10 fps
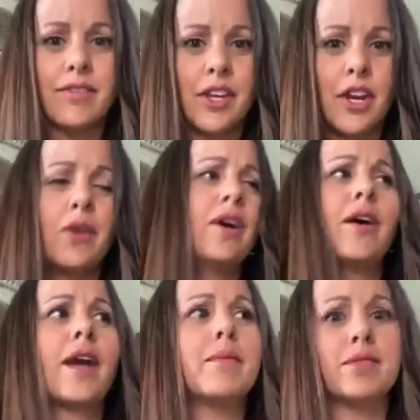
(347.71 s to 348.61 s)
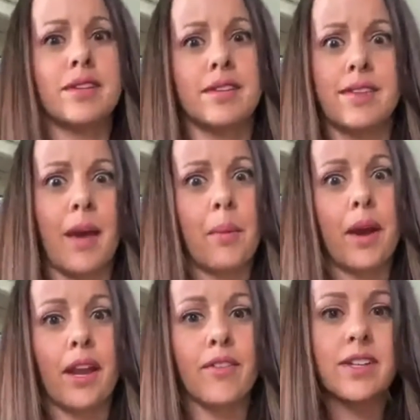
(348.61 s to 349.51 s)
okay, I'm just going to stop
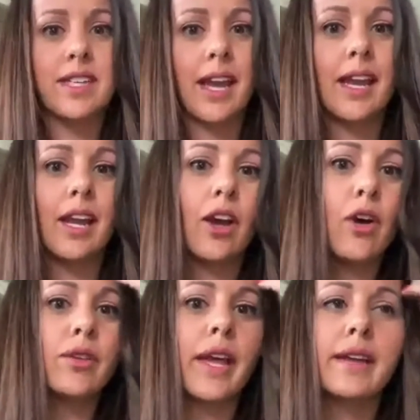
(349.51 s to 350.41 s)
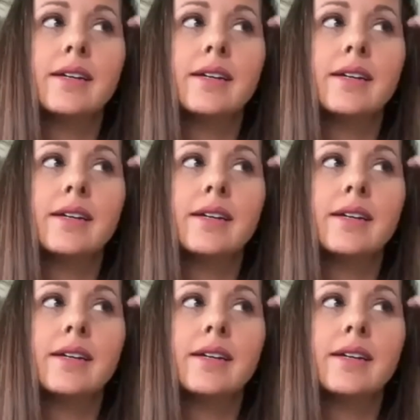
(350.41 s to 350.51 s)
working for a second and go like